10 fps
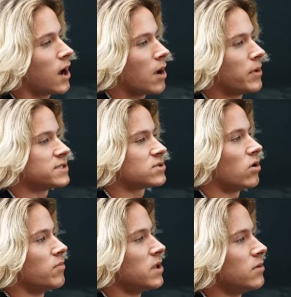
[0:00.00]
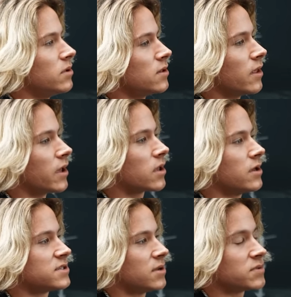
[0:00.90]
I might start it maybe in like
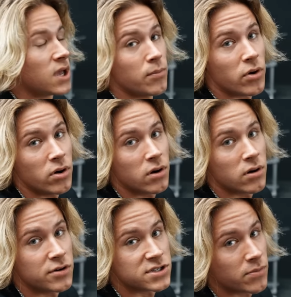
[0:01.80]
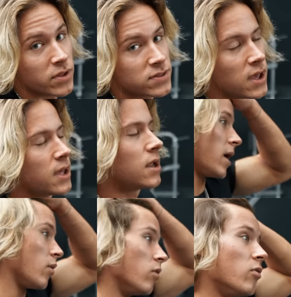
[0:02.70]
September or something like that, but
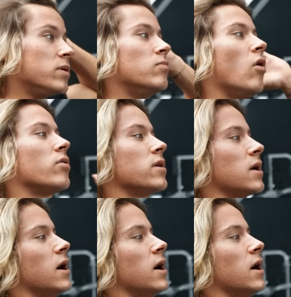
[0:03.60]
I will be bulking.